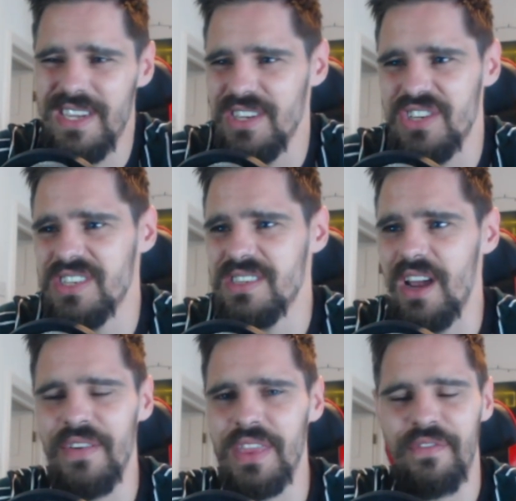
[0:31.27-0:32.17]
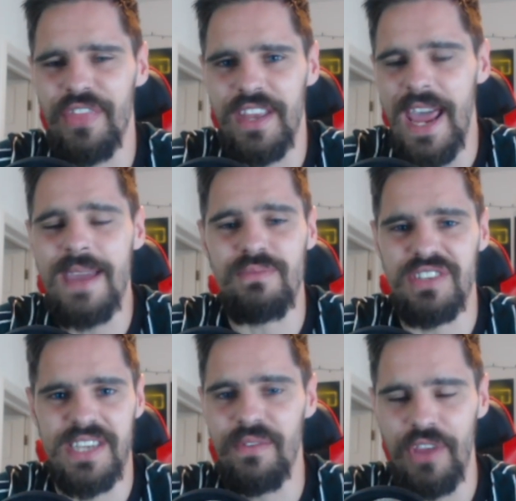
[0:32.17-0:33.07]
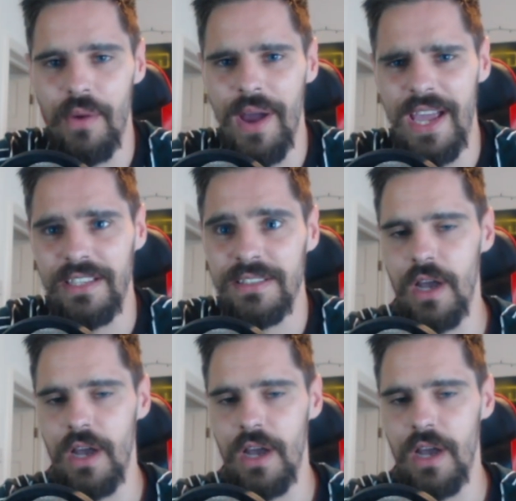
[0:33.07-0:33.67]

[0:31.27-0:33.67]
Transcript: It's just, I think the, the name just gives it away.